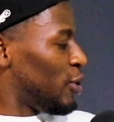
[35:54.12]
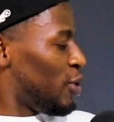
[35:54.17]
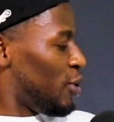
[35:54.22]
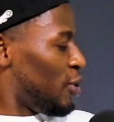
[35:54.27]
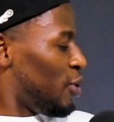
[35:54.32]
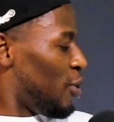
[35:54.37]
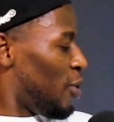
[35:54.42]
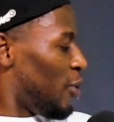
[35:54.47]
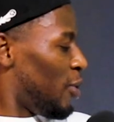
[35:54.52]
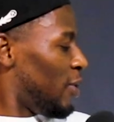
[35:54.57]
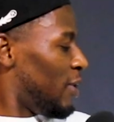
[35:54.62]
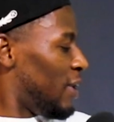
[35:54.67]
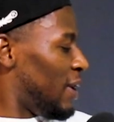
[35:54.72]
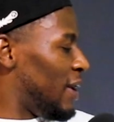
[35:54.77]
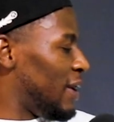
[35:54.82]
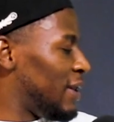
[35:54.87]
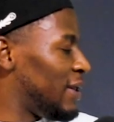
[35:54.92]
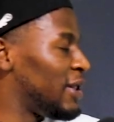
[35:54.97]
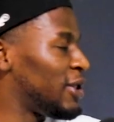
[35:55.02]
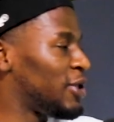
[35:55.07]
to know
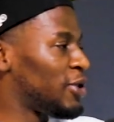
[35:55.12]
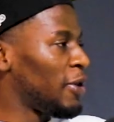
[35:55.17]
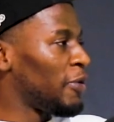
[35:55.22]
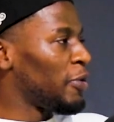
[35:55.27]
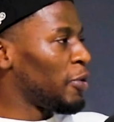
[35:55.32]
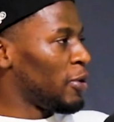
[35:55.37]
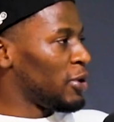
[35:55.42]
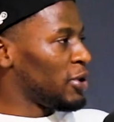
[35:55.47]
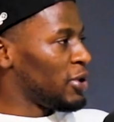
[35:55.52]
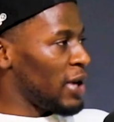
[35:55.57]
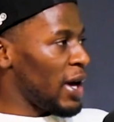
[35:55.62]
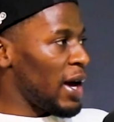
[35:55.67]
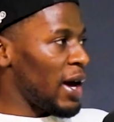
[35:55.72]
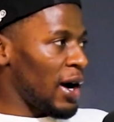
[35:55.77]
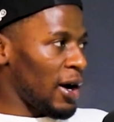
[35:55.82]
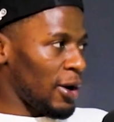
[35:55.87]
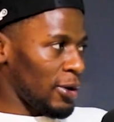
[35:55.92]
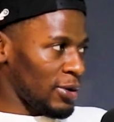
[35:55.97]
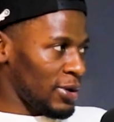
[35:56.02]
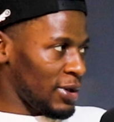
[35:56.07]
the stuff you want to air
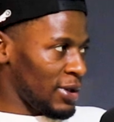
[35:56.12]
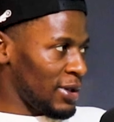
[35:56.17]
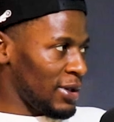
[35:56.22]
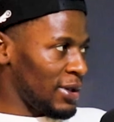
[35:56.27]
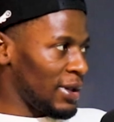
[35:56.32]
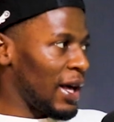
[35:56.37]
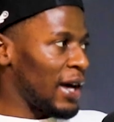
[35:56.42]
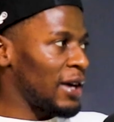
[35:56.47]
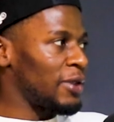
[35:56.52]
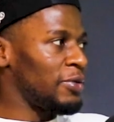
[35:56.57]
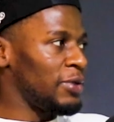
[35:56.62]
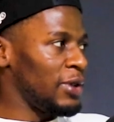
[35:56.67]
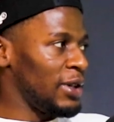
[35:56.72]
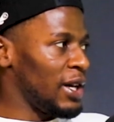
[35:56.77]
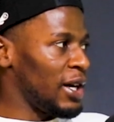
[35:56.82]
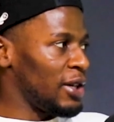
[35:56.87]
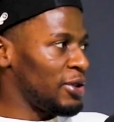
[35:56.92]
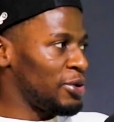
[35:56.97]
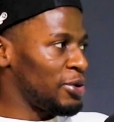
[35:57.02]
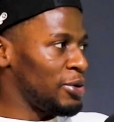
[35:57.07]
out, like really
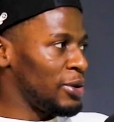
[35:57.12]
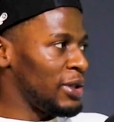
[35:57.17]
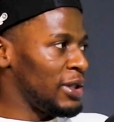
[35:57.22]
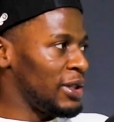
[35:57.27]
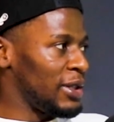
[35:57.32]
and truly.